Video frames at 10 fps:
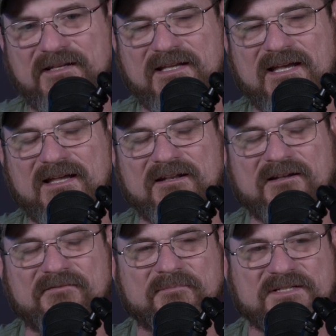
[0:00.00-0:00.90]
kind
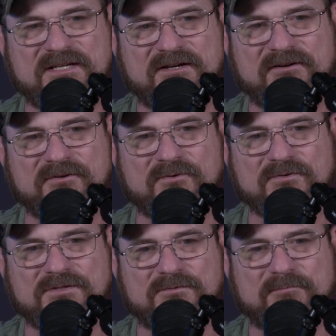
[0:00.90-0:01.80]
of material
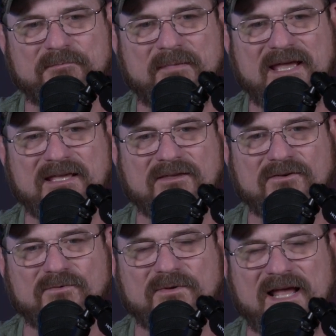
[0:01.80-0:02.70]
to make
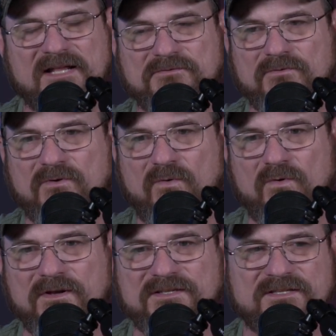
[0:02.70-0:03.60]
you natural
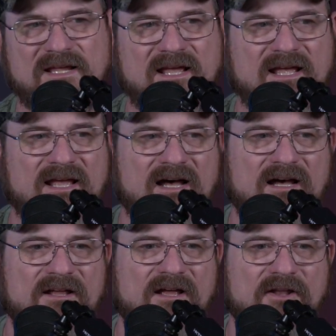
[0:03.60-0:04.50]
cordage.
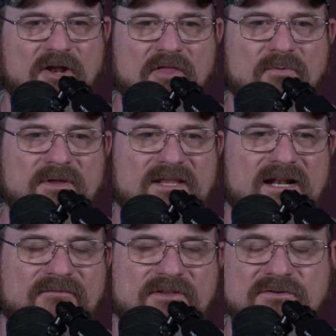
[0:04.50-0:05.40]
Another one
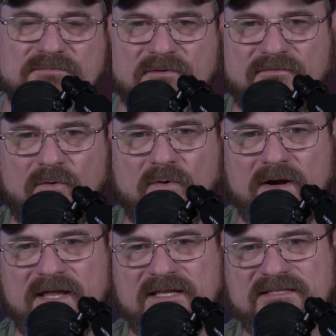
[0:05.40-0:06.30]
that I've used before
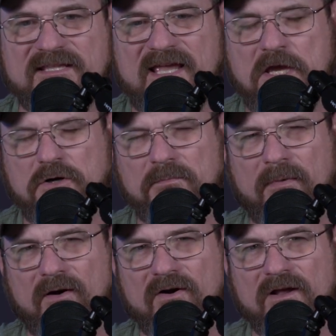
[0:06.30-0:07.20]
is the inner
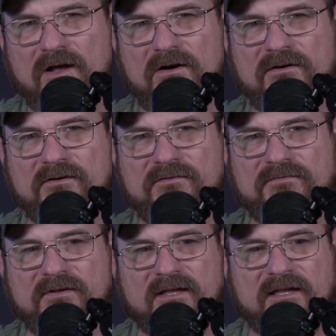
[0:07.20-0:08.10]
bark
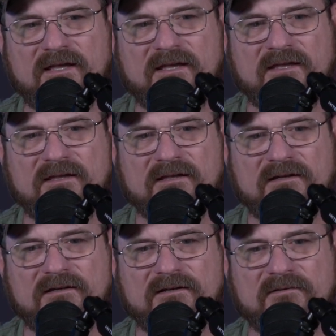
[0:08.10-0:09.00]
of a
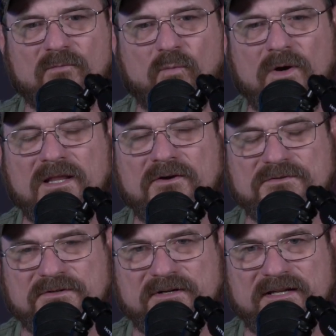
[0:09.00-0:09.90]
willow
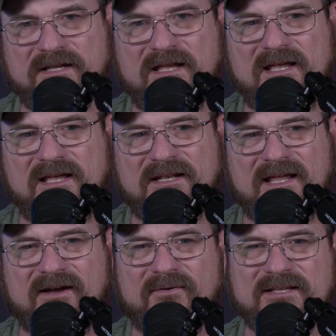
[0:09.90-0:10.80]
tree.
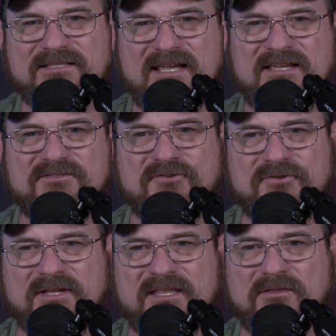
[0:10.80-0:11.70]
Now, it's easier
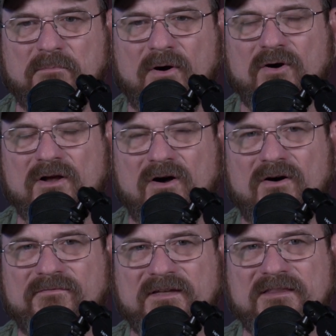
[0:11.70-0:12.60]
to get the bark
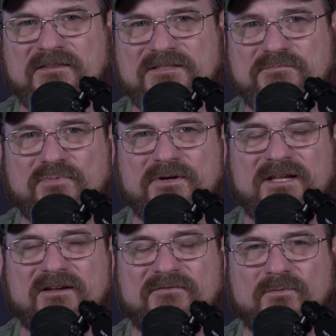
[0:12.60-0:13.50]
off in the
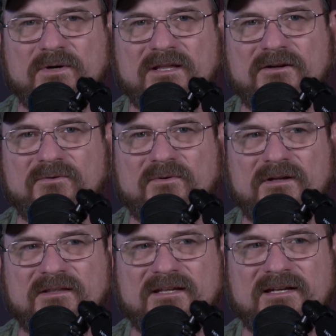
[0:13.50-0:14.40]
spring of a willow
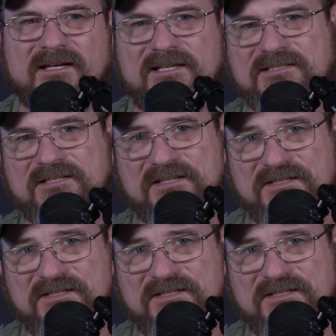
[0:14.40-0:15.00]
than it is in the